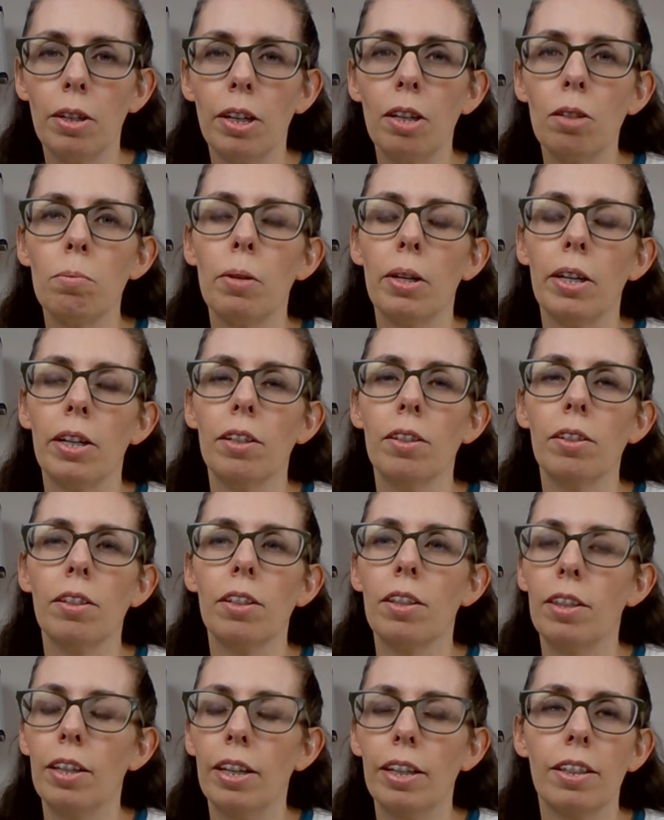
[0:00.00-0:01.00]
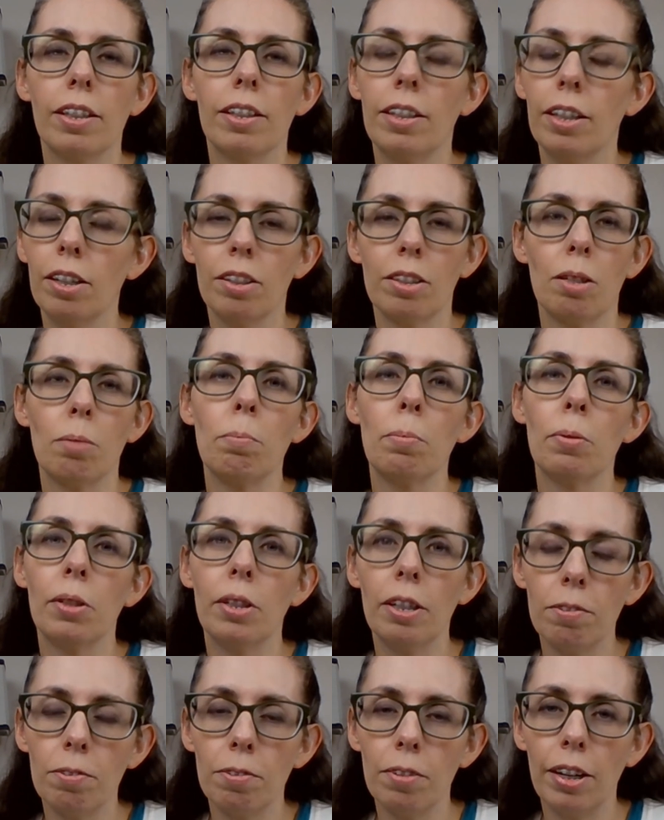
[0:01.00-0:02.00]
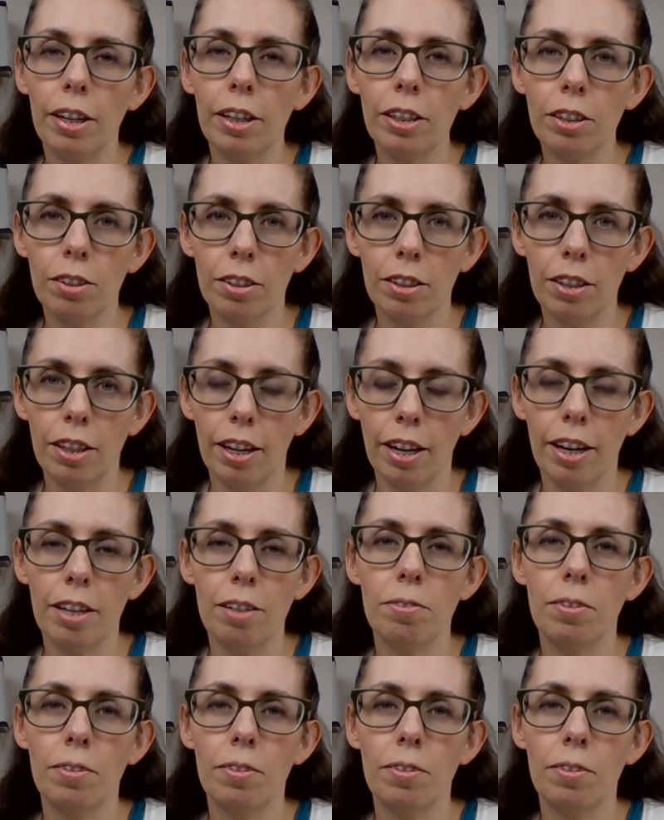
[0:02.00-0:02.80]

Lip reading: well think that they are a complete failure in life,